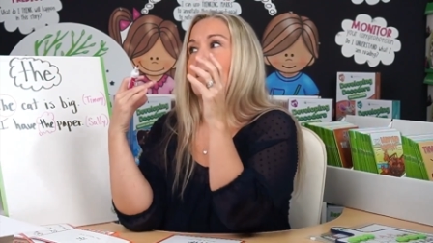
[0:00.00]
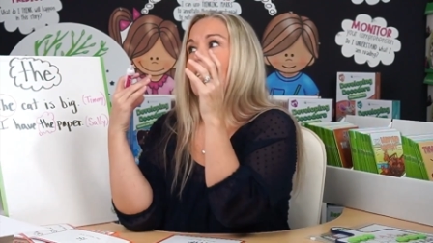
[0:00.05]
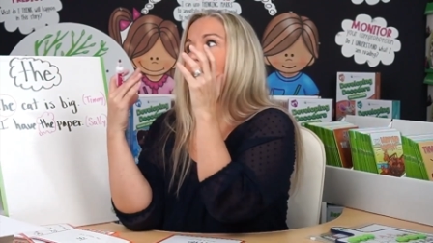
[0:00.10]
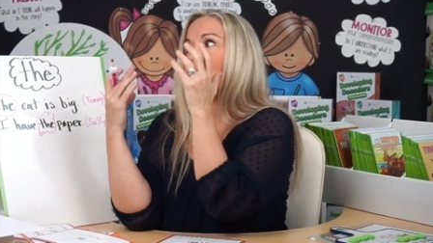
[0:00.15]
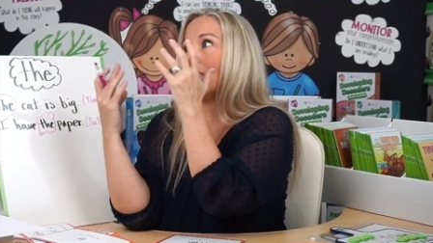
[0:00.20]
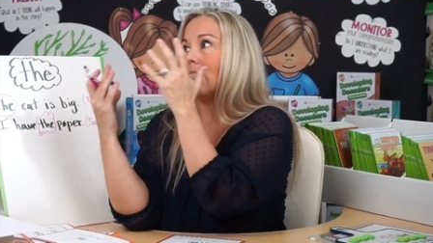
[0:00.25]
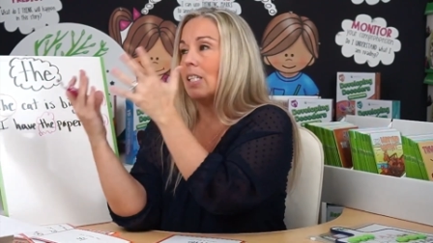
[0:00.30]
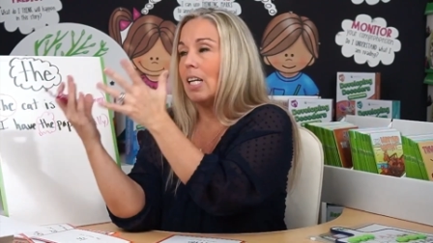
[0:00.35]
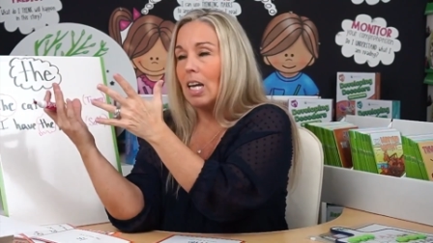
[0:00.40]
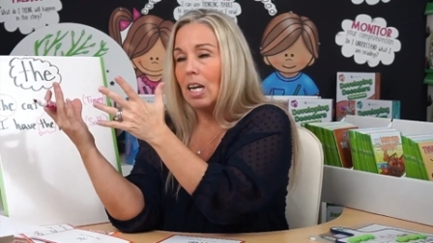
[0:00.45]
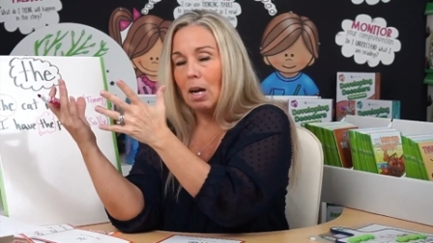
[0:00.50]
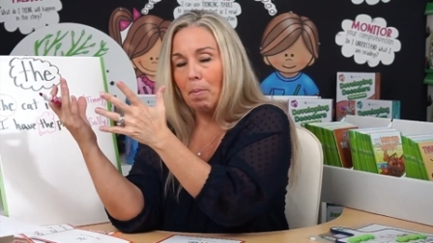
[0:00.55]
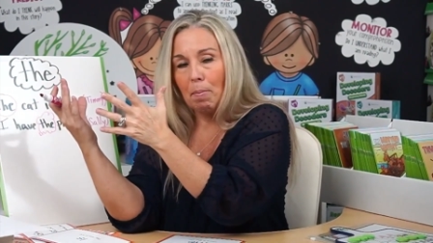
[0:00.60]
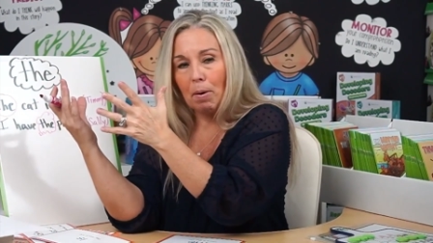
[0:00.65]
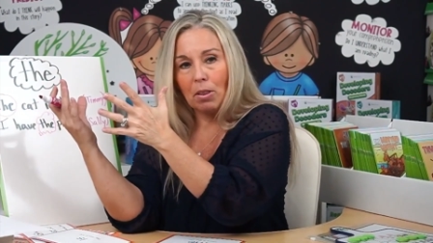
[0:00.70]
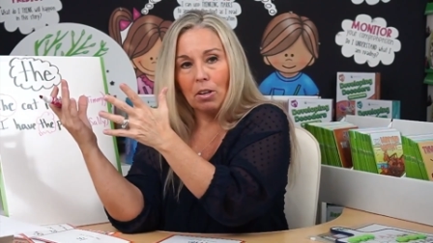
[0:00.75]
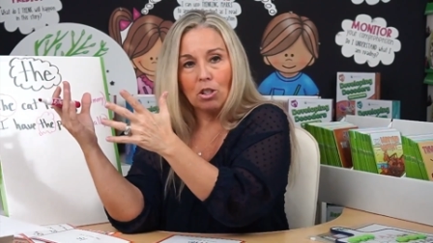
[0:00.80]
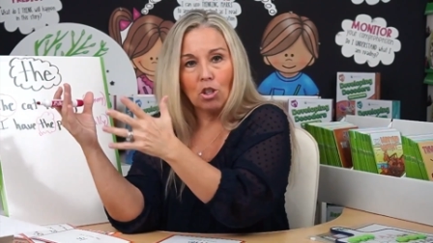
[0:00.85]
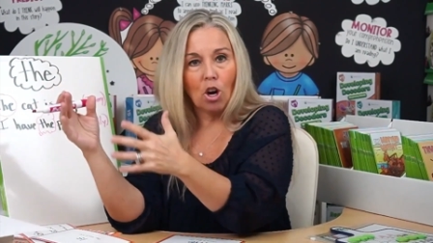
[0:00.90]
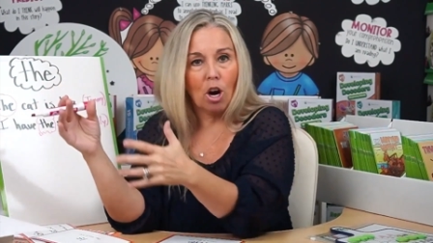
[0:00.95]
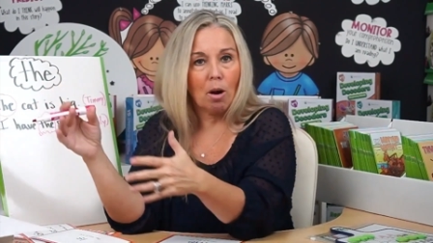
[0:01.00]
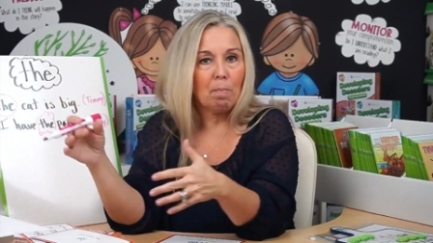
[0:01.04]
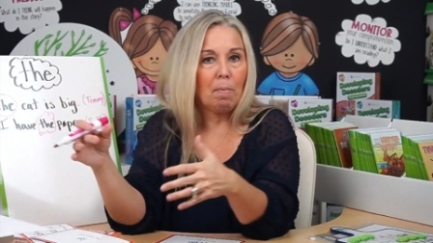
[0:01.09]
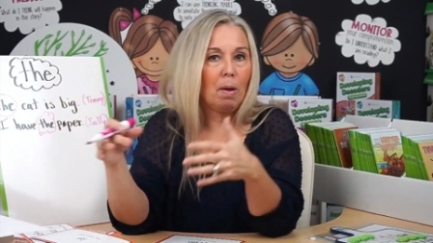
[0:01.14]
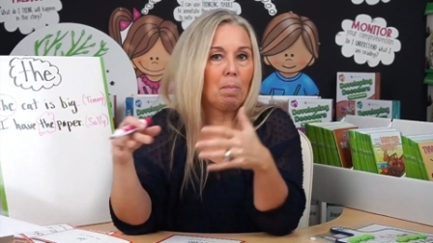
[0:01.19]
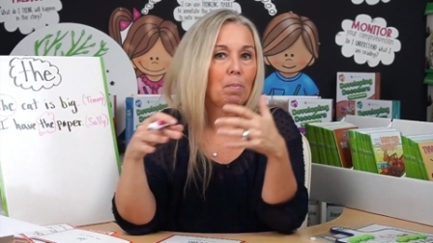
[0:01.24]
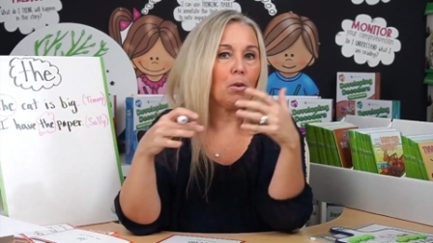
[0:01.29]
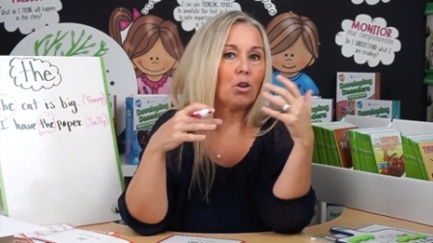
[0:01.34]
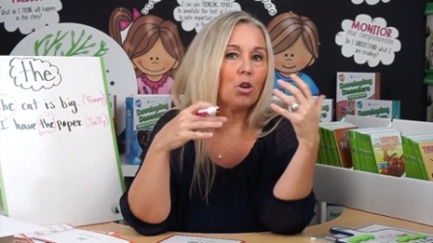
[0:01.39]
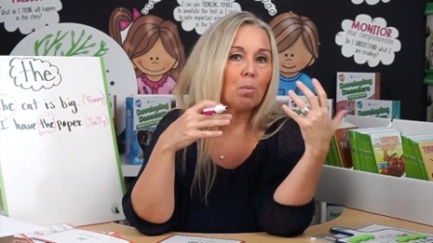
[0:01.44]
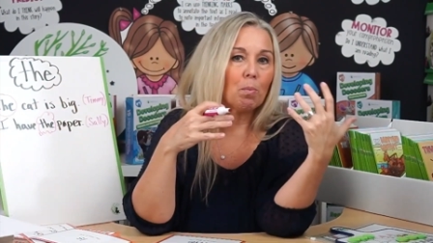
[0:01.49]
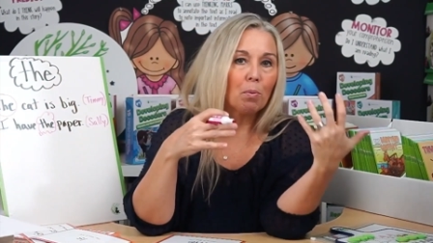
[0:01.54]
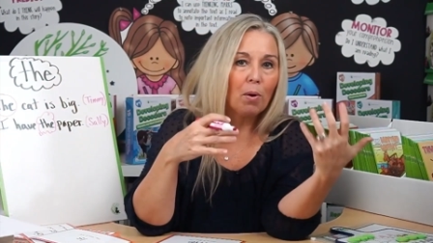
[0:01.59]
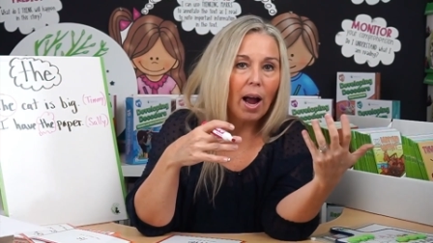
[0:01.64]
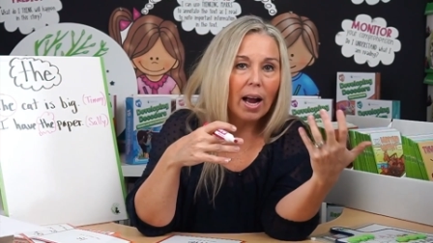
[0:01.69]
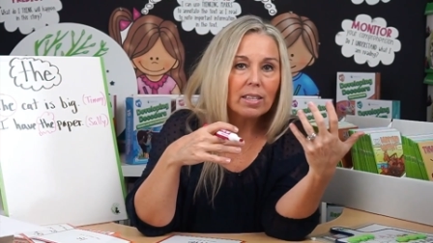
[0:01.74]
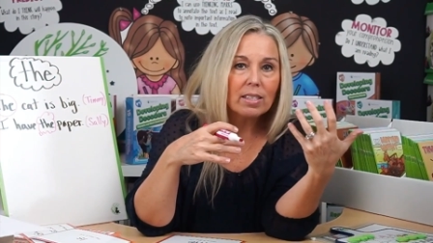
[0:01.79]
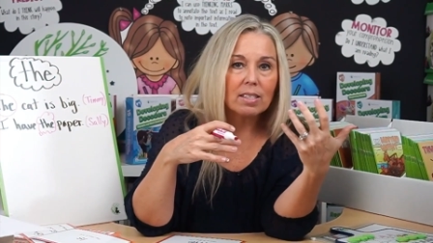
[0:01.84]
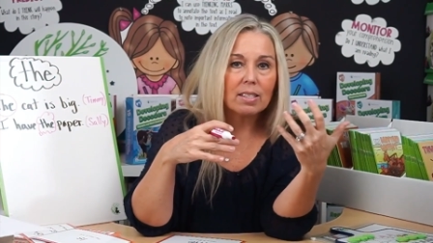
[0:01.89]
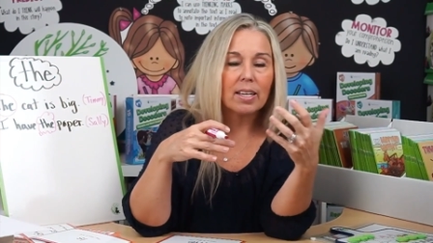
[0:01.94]
They see it up on the chart paper, you're
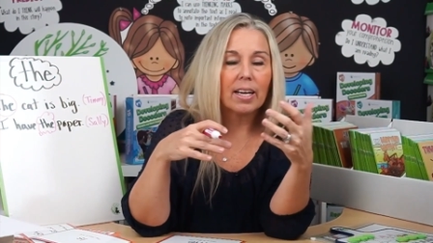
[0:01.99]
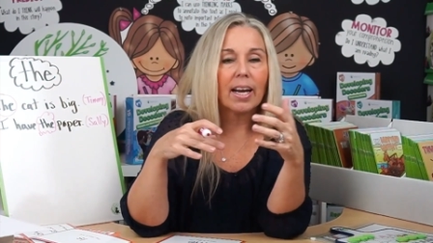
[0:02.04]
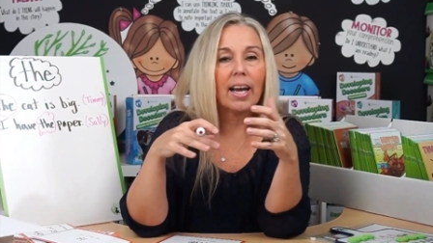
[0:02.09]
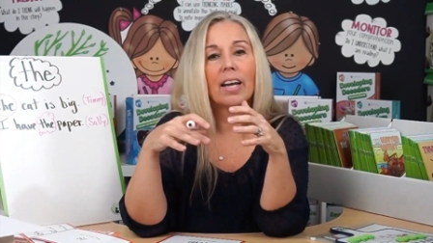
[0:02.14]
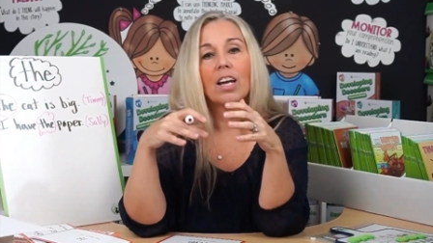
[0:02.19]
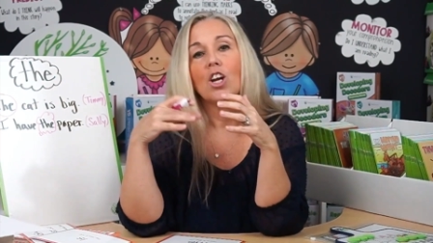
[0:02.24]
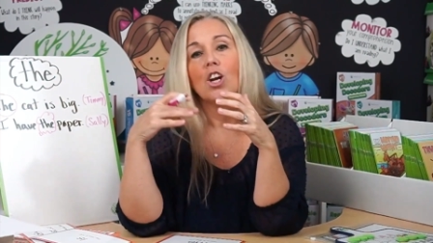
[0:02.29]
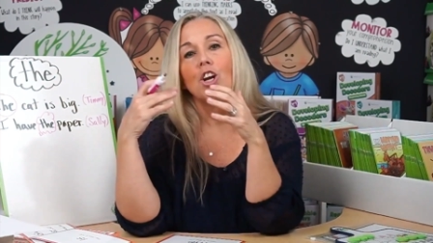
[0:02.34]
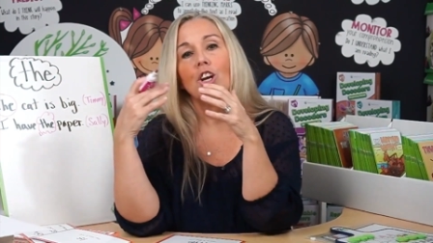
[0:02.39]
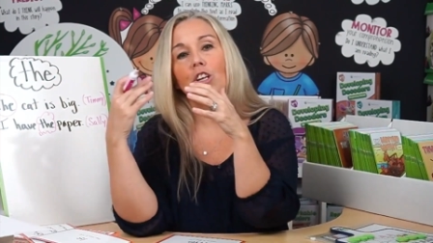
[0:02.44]
practicing it,